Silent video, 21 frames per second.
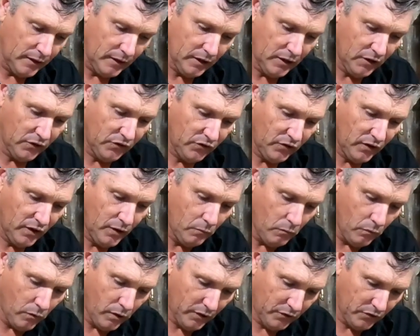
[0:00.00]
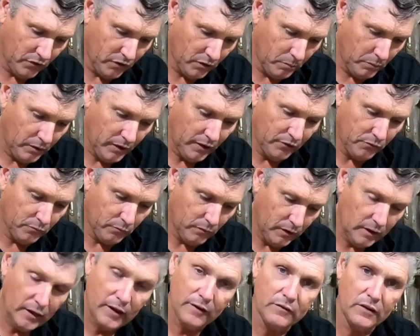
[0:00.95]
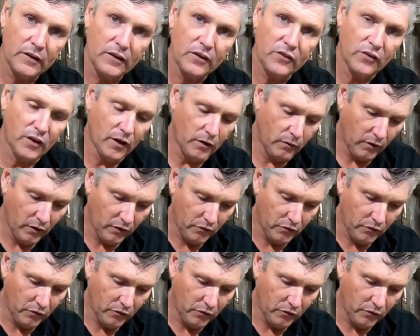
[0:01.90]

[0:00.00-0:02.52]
it you can see why it's got a piece relieved in this area.